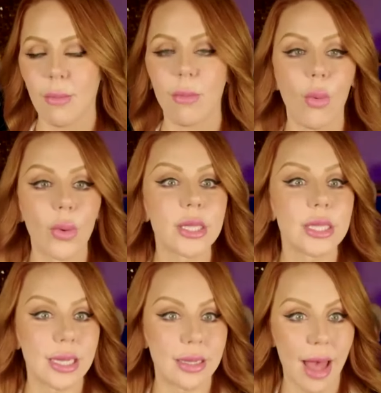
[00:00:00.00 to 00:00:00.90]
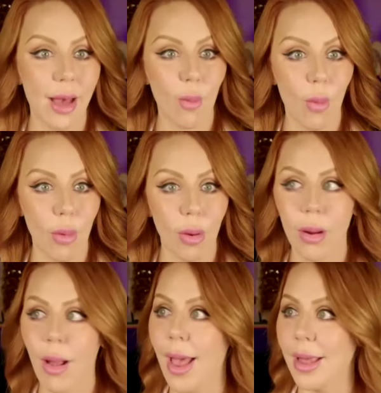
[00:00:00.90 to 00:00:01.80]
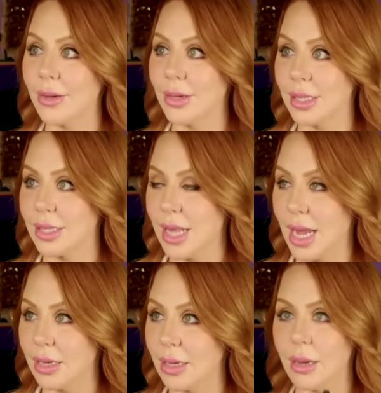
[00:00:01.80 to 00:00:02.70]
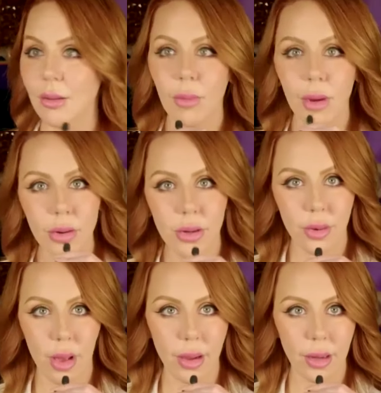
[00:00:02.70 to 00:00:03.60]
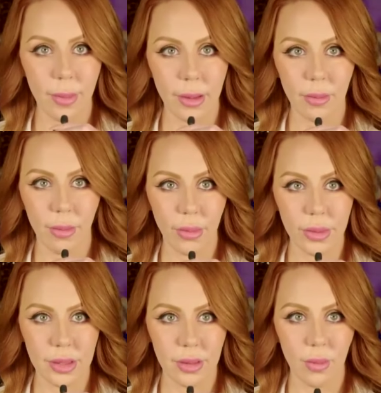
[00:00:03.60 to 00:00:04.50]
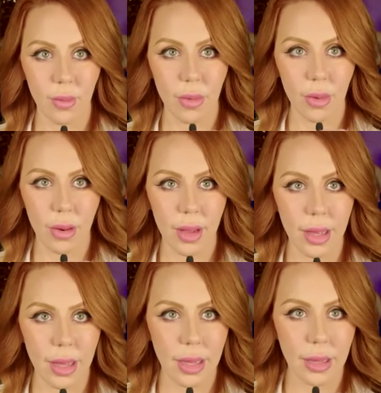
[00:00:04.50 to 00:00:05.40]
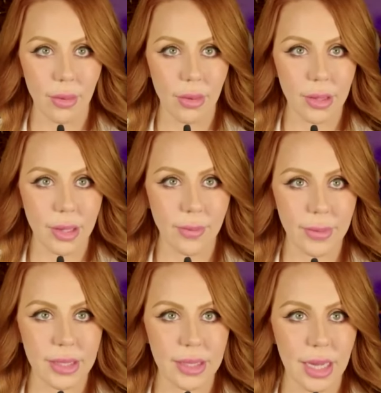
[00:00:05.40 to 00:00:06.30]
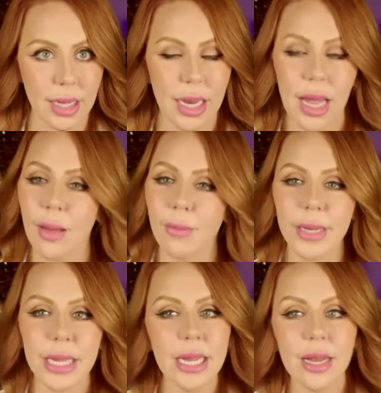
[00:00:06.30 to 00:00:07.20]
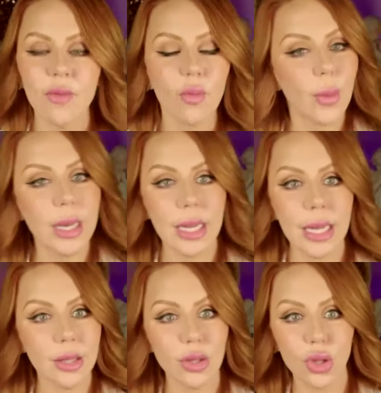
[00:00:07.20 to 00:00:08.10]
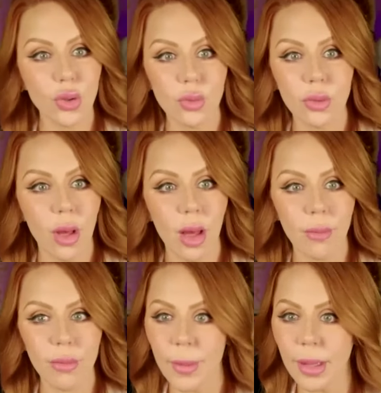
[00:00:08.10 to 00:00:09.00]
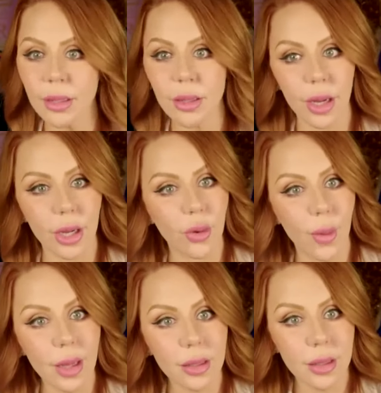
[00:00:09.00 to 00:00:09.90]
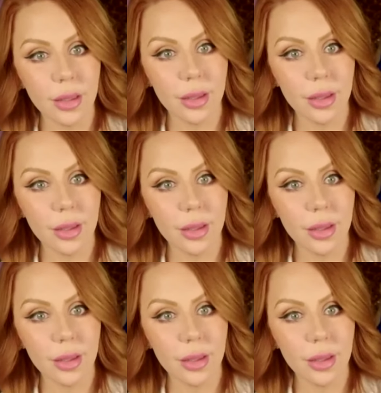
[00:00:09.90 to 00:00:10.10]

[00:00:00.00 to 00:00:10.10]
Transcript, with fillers: boys did in that war, I couldn't stand it. What are you talking about the boys in the war? Hang on, give me a second. But he never went into um the military, correct?